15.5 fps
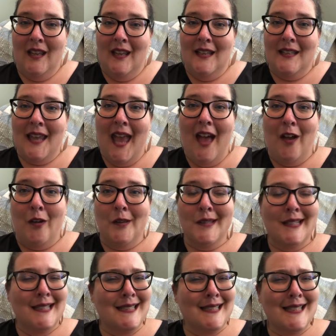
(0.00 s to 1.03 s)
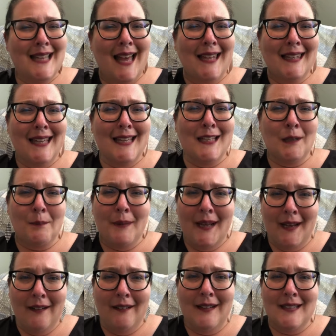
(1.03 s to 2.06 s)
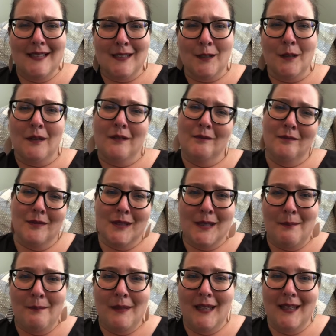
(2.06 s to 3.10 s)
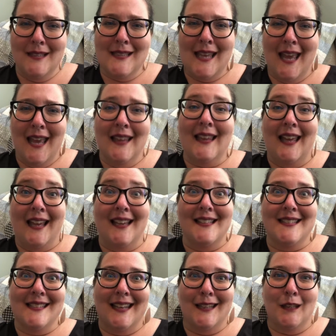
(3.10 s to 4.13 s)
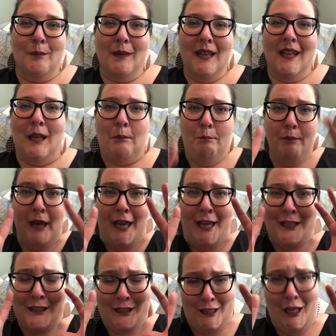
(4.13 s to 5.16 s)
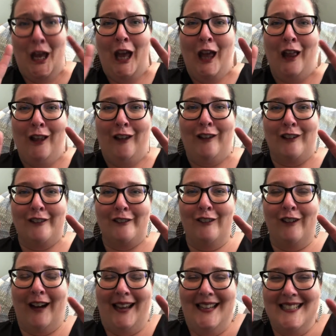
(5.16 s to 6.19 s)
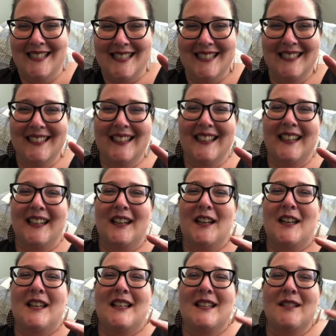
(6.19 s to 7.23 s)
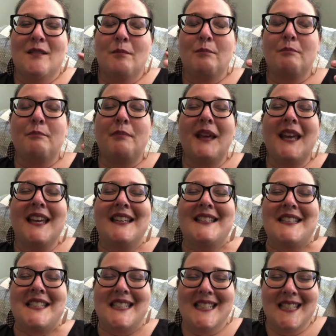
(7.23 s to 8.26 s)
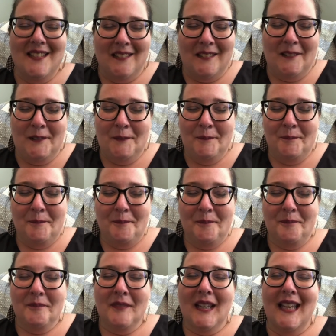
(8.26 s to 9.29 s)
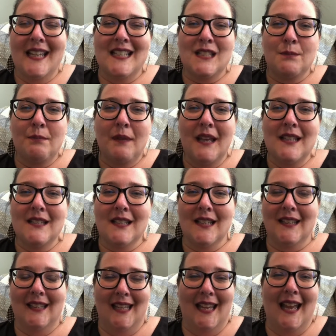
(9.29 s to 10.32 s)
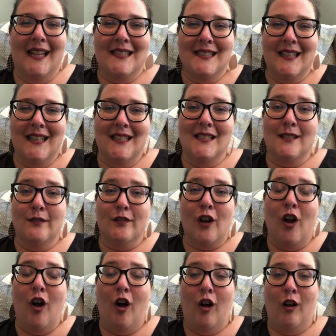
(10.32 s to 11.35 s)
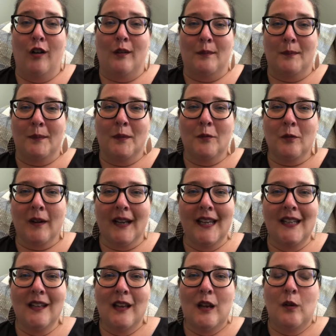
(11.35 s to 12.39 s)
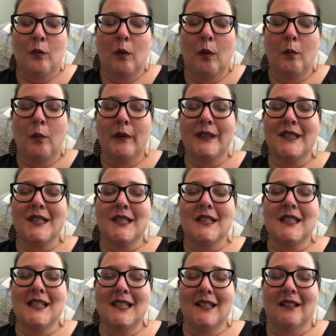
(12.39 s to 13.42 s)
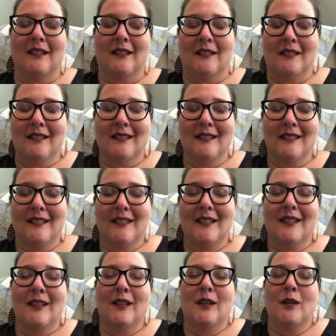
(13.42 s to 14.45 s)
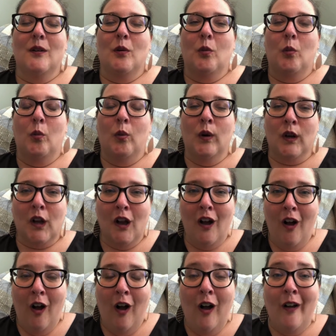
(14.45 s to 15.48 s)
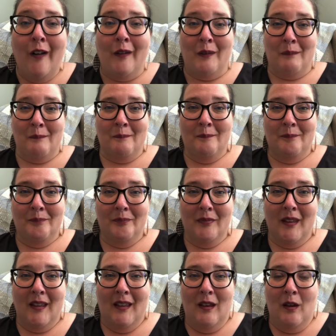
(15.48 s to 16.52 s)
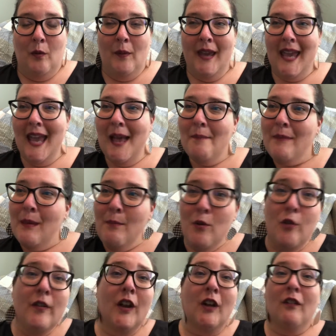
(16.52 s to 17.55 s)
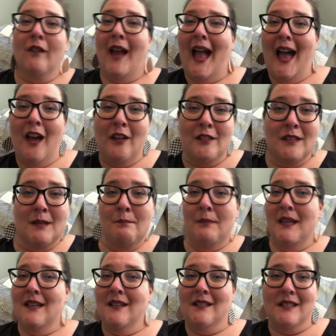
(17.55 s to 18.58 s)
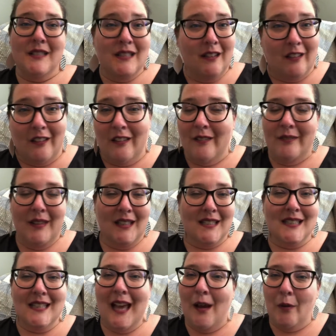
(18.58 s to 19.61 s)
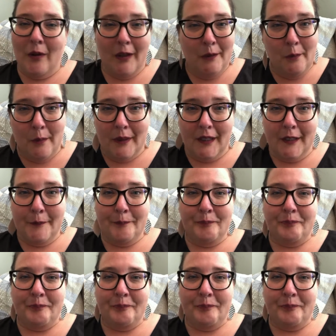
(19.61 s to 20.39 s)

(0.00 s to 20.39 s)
Now, it's not like your parent or somebody saying, like I said in the beginning, be still, right? Being still is basically a sense of calm, right? When we're still, we're calm. We can't be moving around and being still. That's not going to work.